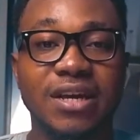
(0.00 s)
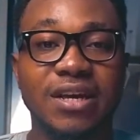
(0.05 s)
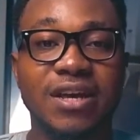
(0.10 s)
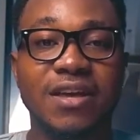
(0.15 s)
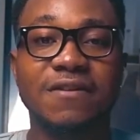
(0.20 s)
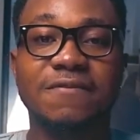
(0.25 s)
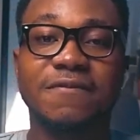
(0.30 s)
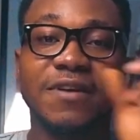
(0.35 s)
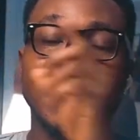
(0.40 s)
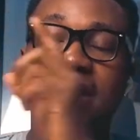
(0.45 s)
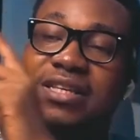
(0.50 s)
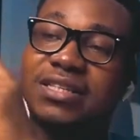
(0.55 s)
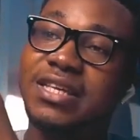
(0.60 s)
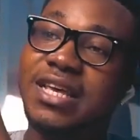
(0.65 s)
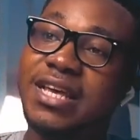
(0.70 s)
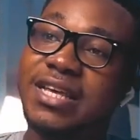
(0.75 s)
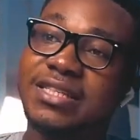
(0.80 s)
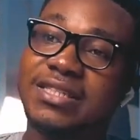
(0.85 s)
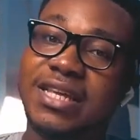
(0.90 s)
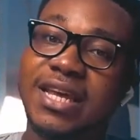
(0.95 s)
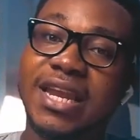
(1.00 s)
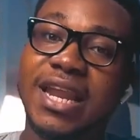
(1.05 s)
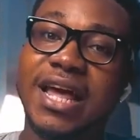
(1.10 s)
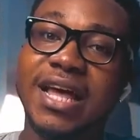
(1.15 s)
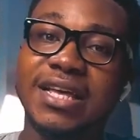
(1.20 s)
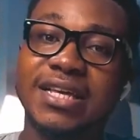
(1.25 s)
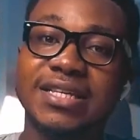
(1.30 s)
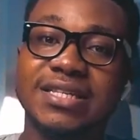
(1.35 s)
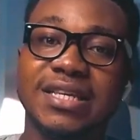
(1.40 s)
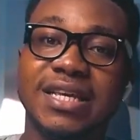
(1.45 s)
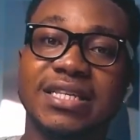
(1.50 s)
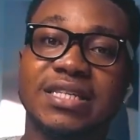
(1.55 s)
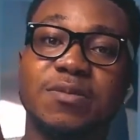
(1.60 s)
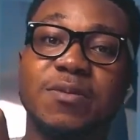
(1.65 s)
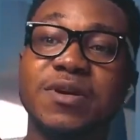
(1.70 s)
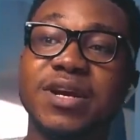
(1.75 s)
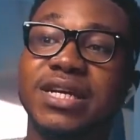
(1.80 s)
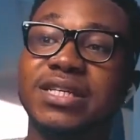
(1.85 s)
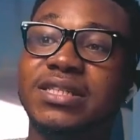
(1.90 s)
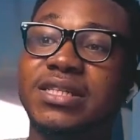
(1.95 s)
If a seller is
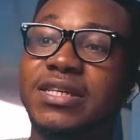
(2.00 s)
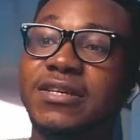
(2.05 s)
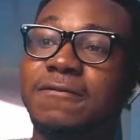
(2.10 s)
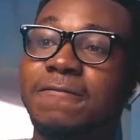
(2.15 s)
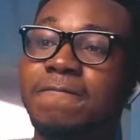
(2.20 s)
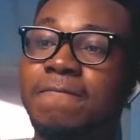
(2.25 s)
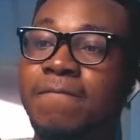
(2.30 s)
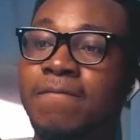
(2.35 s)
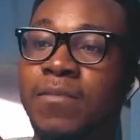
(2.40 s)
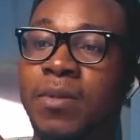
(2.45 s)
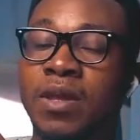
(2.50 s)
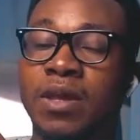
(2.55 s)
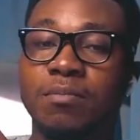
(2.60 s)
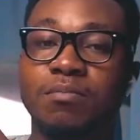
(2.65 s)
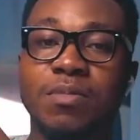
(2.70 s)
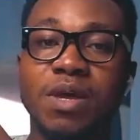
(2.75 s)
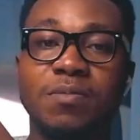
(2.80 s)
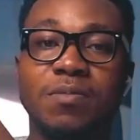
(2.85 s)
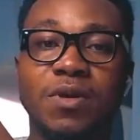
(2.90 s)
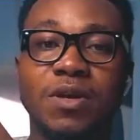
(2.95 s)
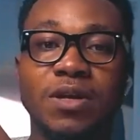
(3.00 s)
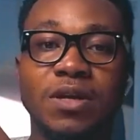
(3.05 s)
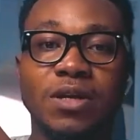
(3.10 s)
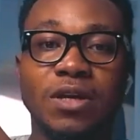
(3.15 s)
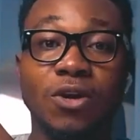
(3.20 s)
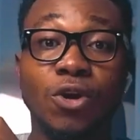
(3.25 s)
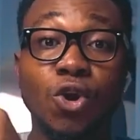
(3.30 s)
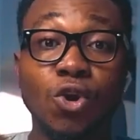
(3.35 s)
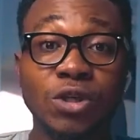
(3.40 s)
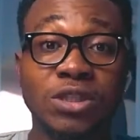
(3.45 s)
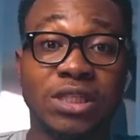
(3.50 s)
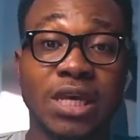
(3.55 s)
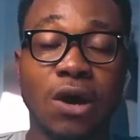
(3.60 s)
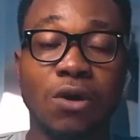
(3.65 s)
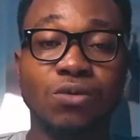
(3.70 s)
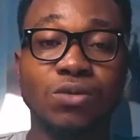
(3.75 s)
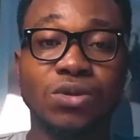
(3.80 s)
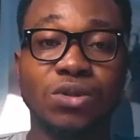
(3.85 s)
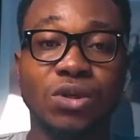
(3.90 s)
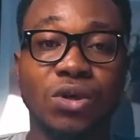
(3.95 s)
experiencing maybe low
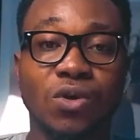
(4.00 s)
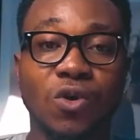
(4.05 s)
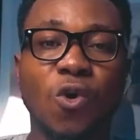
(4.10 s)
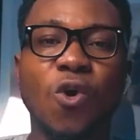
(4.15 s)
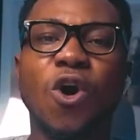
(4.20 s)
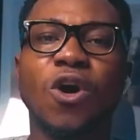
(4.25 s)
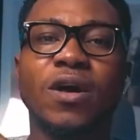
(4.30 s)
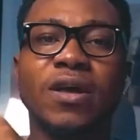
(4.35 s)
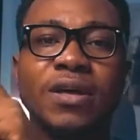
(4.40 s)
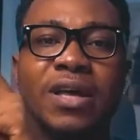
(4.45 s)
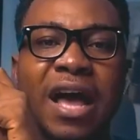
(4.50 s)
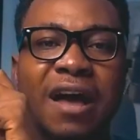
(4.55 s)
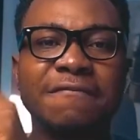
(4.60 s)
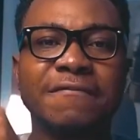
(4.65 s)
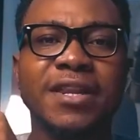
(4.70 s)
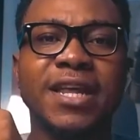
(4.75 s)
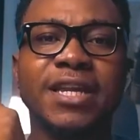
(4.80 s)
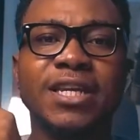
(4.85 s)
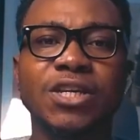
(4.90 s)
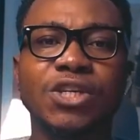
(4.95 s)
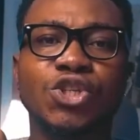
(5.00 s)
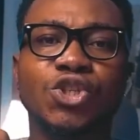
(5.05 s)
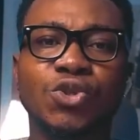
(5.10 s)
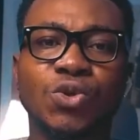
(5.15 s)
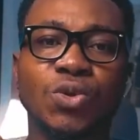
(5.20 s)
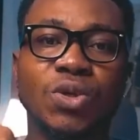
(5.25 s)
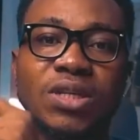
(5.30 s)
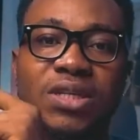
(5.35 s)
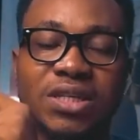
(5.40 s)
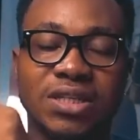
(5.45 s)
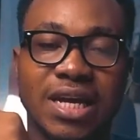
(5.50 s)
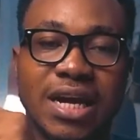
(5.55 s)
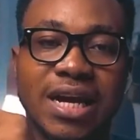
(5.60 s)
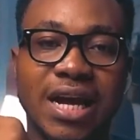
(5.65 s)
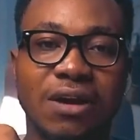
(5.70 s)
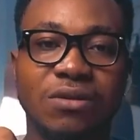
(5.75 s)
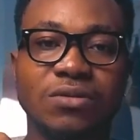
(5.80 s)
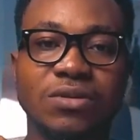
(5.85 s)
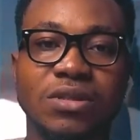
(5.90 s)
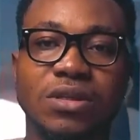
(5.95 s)
sales or having any issue in his
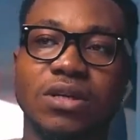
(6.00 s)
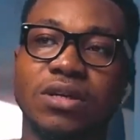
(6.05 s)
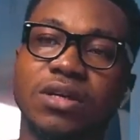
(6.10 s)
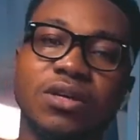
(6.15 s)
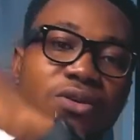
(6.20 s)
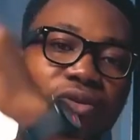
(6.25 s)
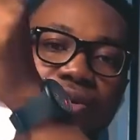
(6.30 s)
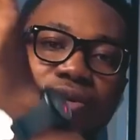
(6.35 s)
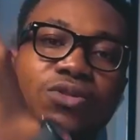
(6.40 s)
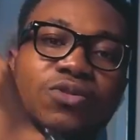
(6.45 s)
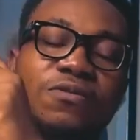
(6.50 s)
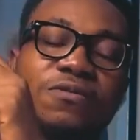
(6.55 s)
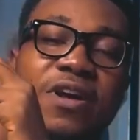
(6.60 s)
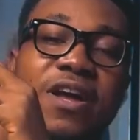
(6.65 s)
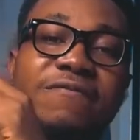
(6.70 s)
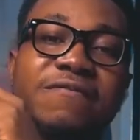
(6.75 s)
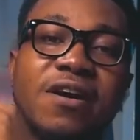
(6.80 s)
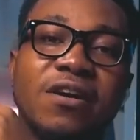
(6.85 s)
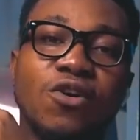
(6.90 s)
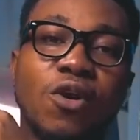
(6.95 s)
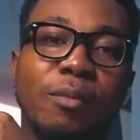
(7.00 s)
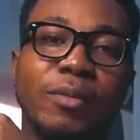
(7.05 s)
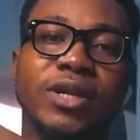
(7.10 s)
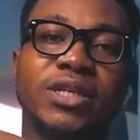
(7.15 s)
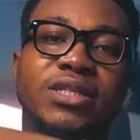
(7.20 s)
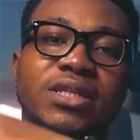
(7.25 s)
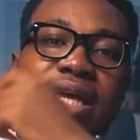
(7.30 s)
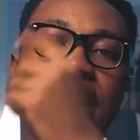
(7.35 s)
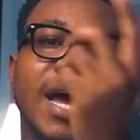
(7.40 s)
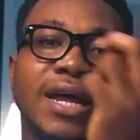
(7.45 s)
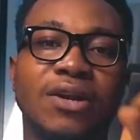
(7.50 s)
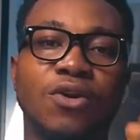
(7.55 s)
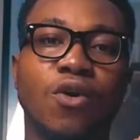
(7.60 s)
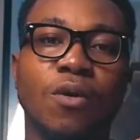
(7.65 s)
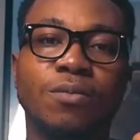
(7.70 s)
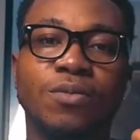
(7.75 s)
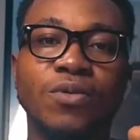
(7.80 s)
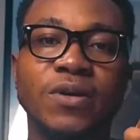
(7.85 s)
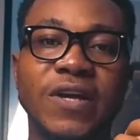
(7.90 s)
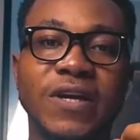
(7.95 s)
account, he goes to Fiverr community and
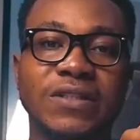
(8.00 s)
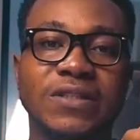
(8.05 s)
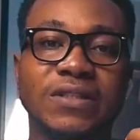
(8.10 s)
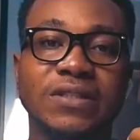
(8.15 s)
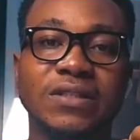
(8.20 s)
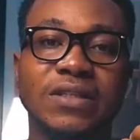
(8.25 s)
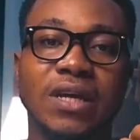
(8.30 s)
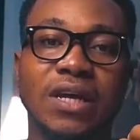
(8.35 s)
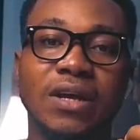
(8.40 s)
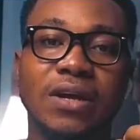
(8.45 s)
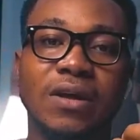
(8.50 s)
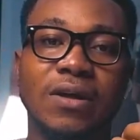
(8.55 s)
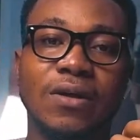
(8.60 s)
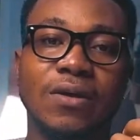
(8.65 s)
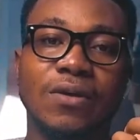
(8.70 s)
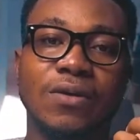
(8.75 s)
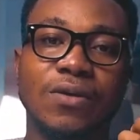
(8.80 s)
updates.